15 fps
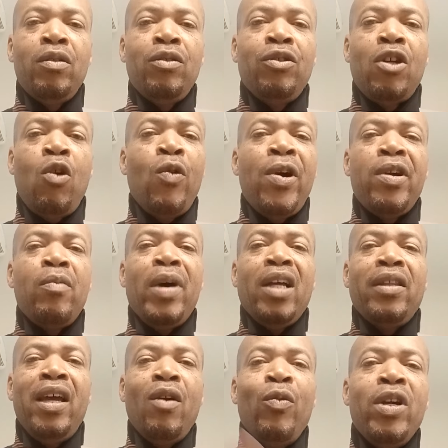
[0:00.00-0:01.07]
Don't worry about
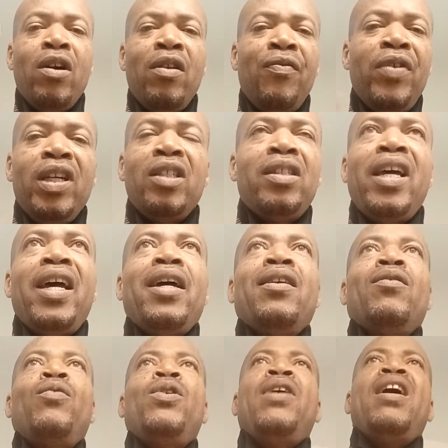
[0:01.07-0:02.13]
that. We're gonna fix
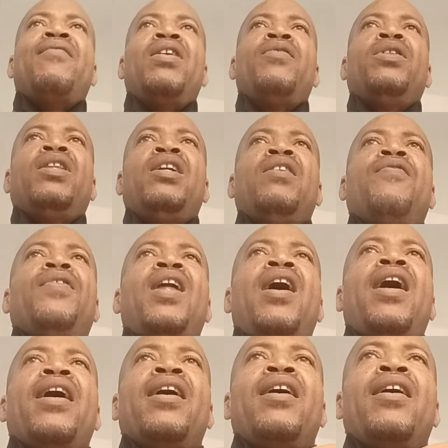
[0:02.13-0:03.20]
that. We'll have everything
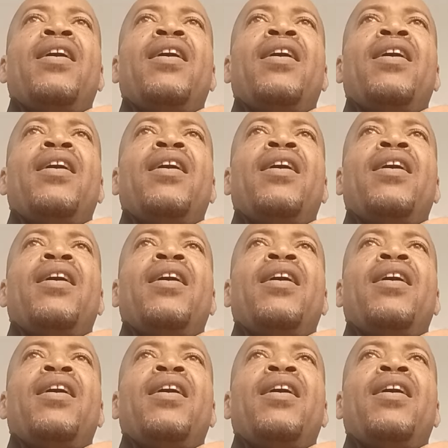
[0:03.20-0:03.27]
fly.